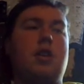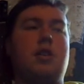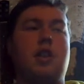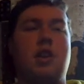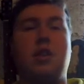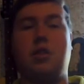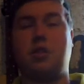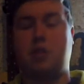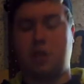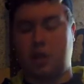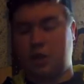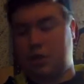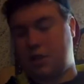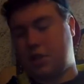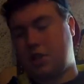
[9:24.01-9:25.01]
of did
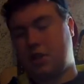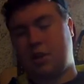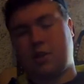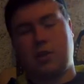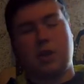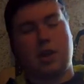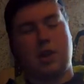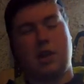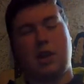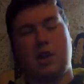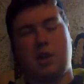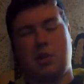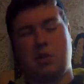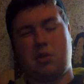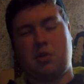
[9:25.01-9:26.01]
dig the song right
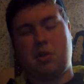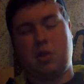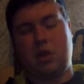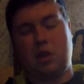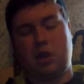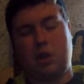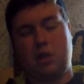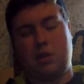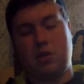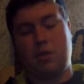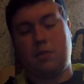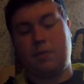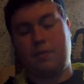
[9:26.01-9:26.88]
now, and